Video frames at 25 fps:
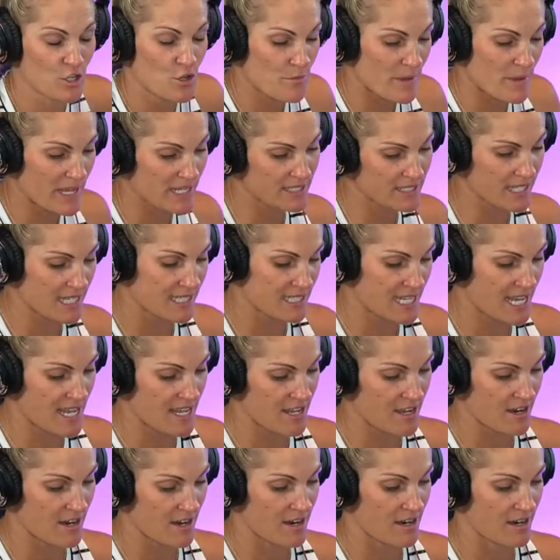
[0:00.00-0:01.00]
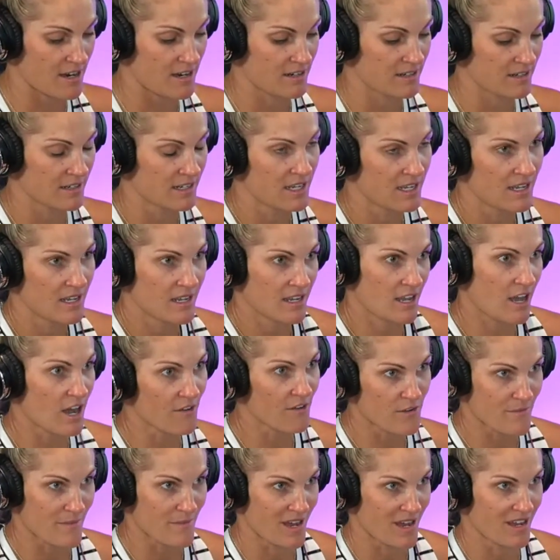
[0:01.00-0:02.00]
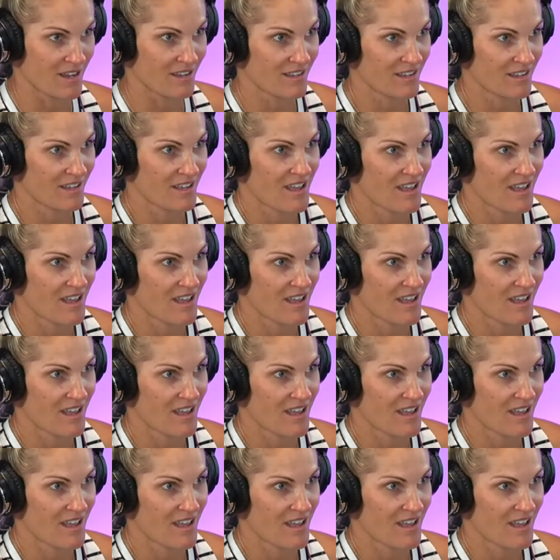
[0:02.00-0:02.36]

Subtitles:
So you basically take your coffee mug